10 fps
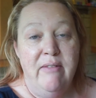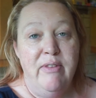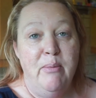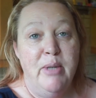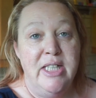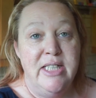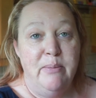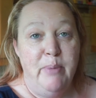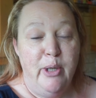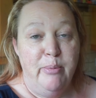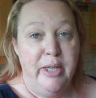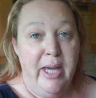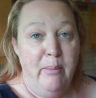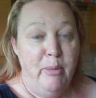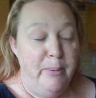And then when I did pick up the
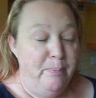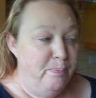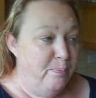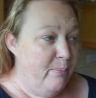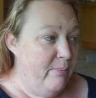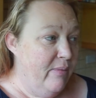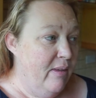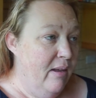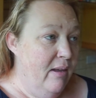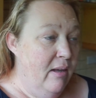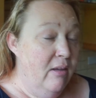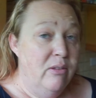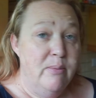camera, there